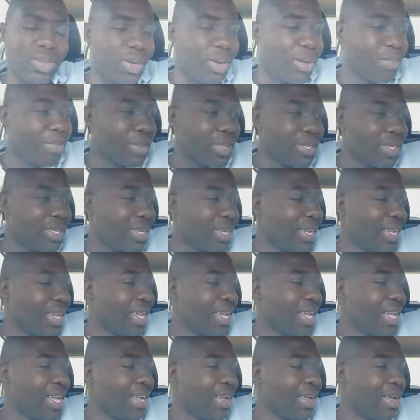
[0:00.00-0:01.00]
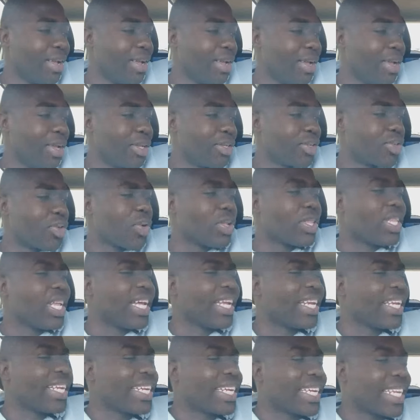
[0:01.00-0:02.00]
you know what I mean? So
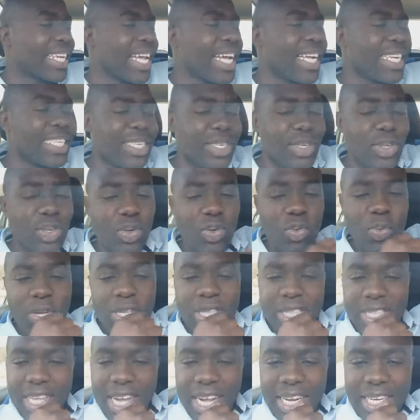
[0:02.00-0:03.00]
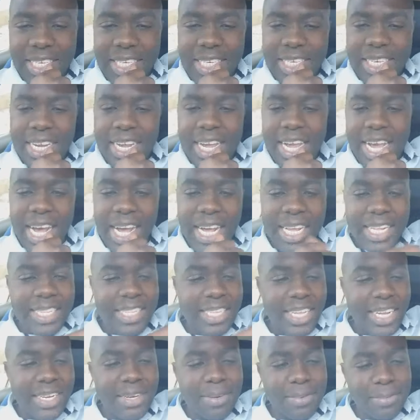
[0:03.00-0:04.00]
they regret doing that,
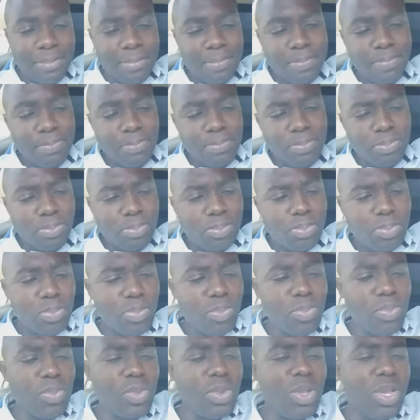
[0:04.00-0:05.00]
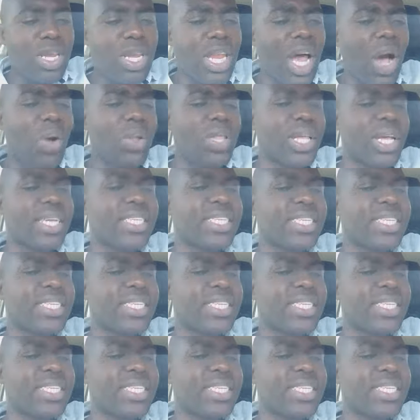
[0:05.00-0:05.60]
and then now they are